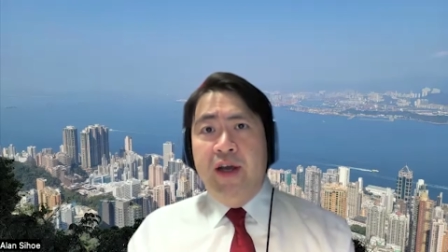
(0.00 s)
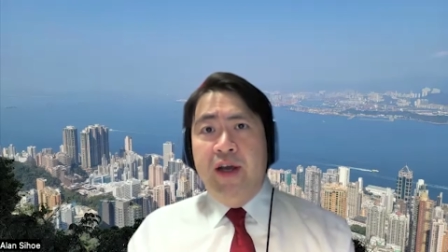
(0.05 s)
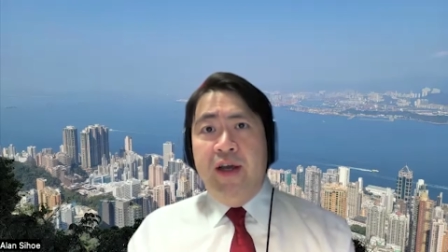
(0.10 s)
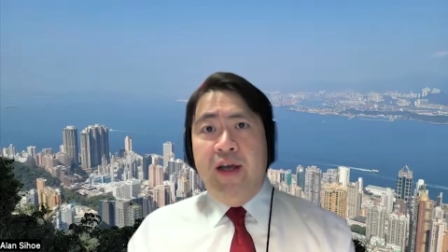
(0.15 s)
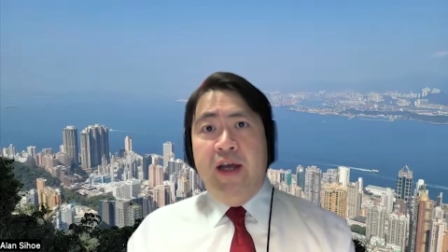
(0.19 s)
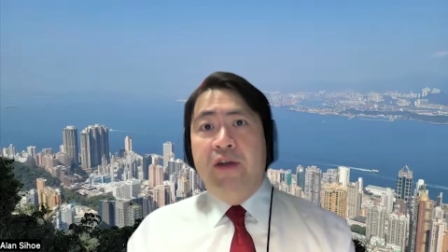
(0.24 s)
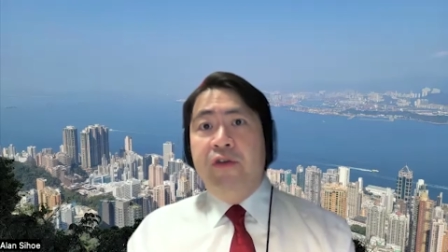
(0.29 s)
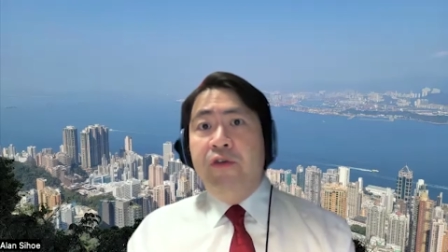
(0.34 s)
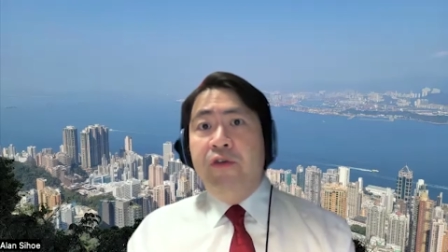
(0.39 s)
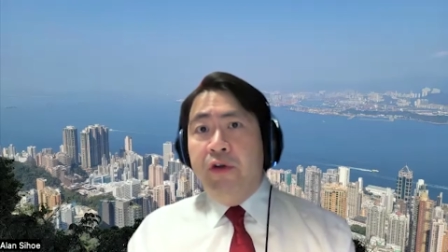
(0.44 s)

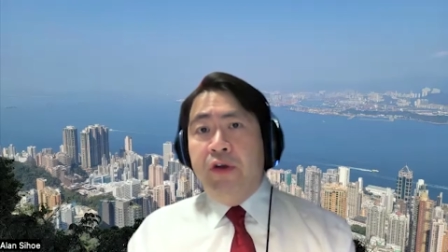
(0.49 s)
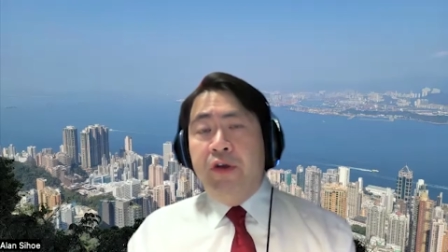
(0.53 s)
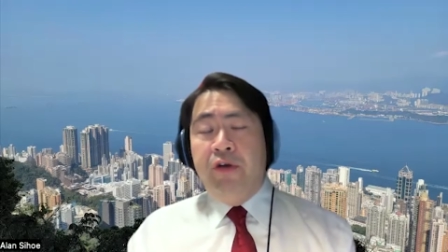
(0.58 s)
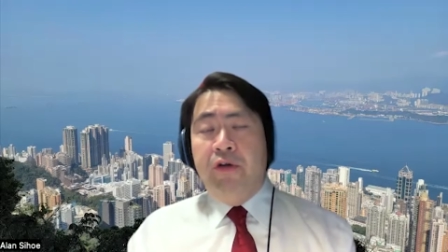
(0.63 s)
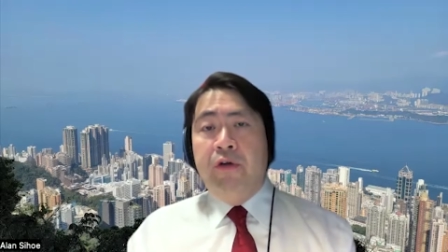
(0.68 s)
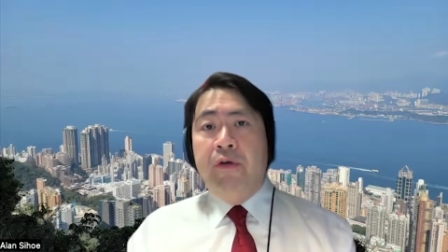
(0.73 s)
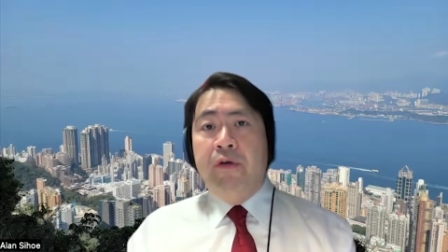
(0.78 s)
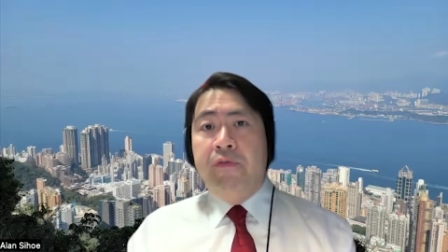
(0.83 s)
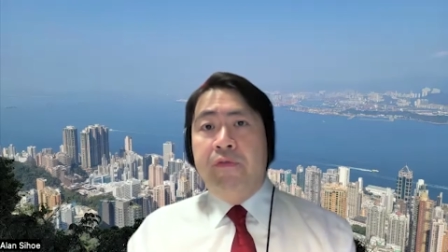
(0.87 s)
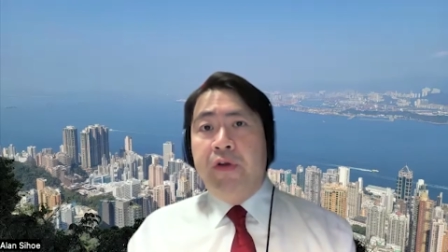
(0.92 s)
and you're
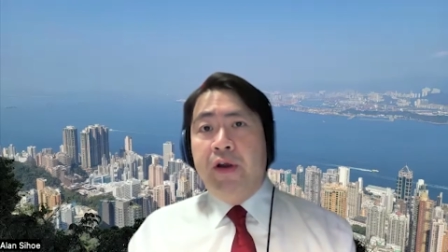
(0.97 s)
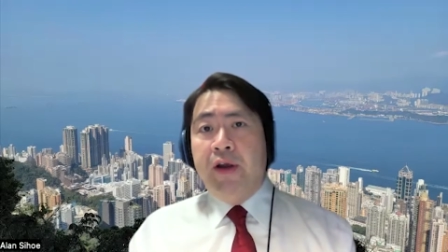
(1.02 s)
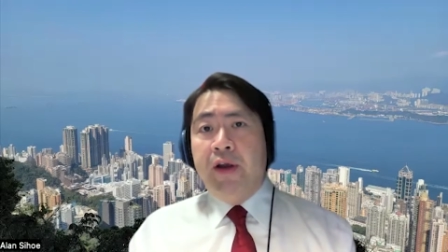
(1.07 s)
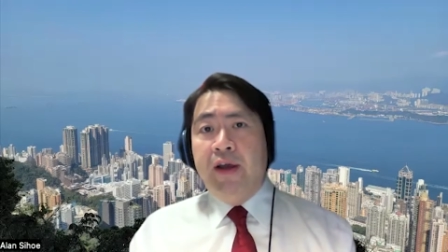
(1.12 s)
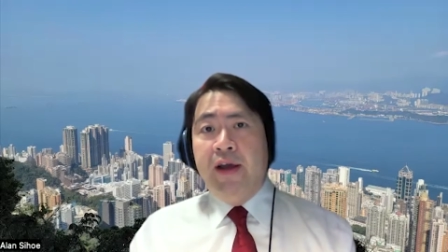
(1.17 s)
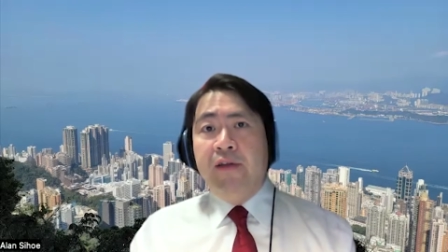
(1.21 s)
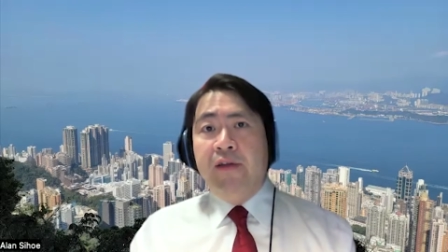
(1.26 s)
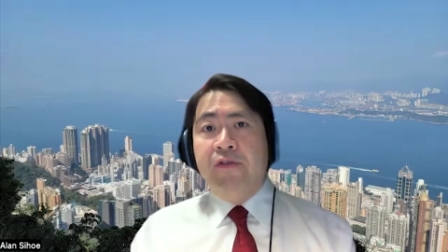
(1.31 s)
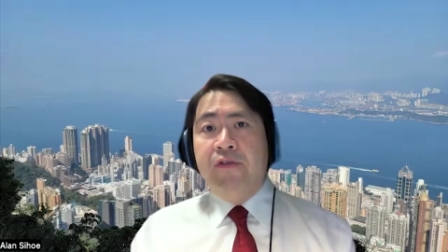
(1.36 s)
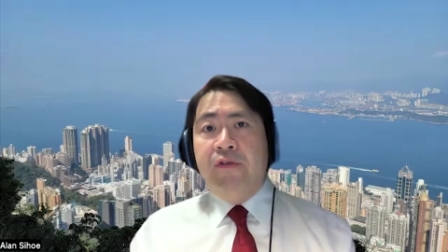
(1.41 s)
cured of your
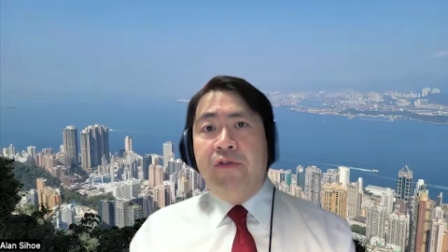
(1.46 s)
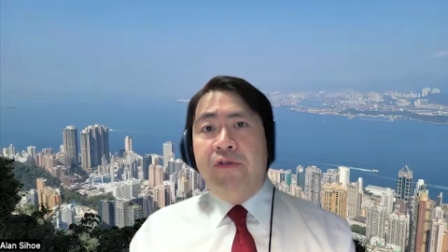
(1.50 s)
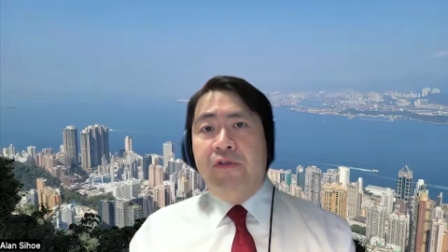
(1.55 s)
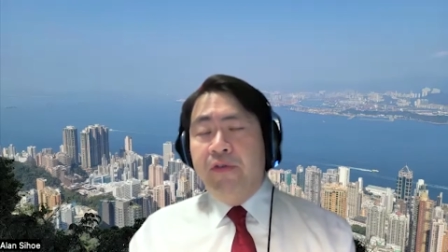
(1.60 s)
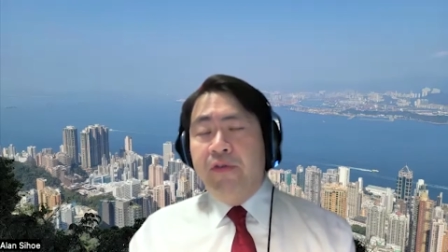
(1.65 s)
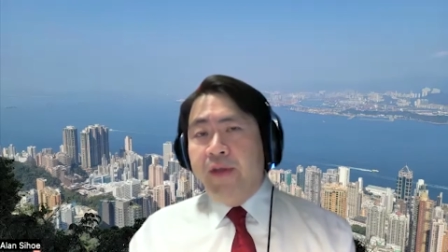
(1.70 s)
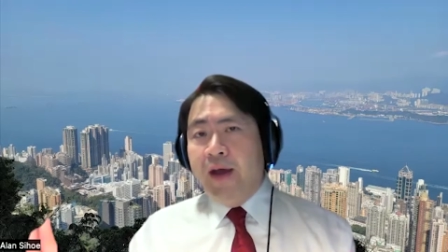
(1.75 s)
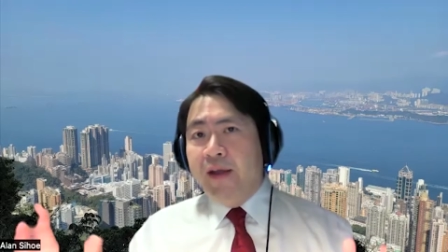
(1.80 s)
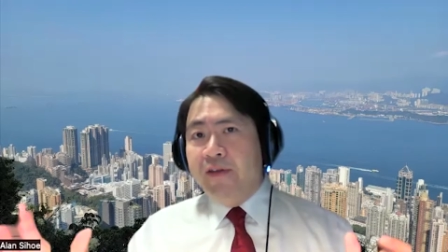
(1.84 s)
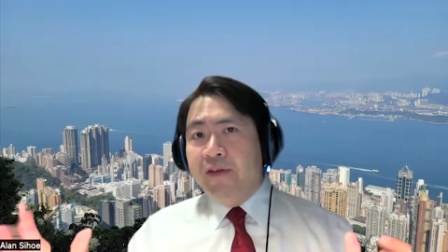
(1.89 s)
cancer.
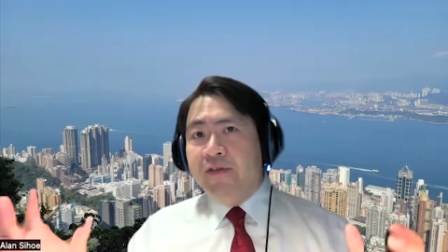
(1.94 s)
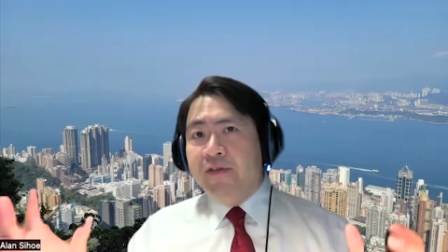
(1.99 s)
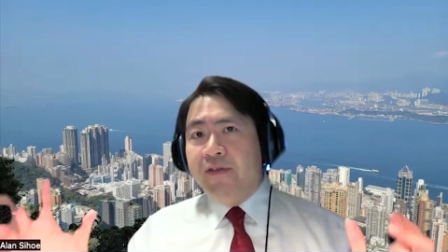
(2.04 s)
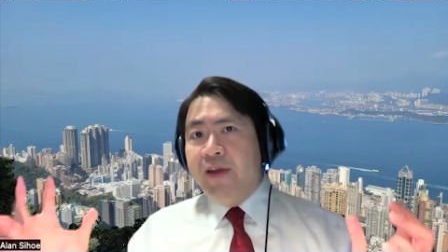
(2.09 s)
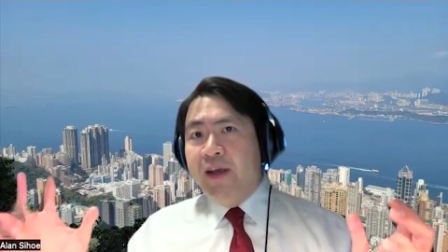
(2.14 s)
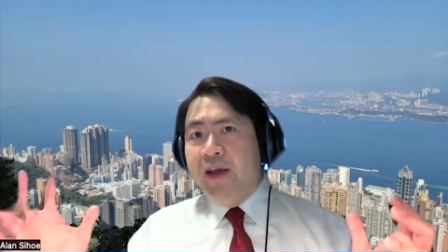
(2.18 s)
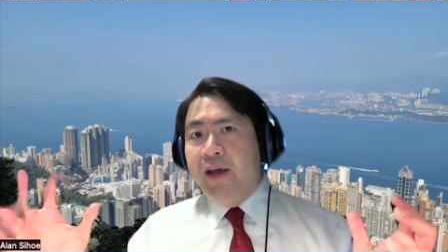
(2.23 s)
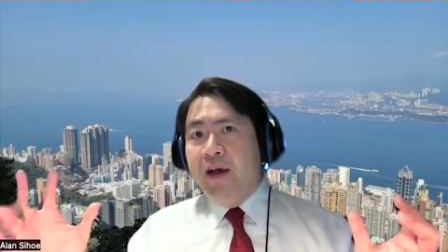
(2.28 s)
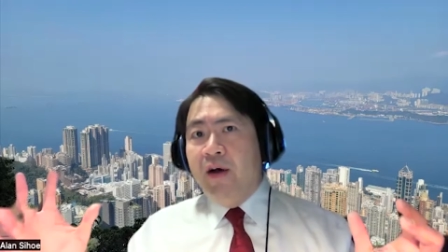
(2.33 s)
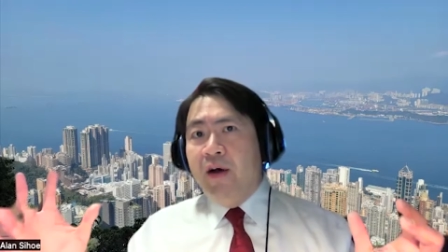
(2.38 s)
So that's
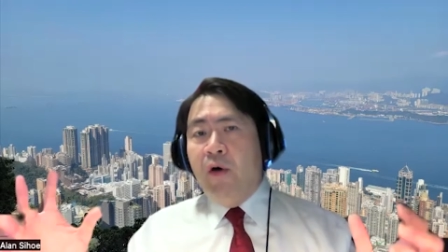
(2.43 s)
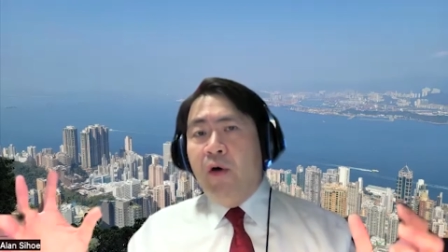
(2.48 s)
the uh,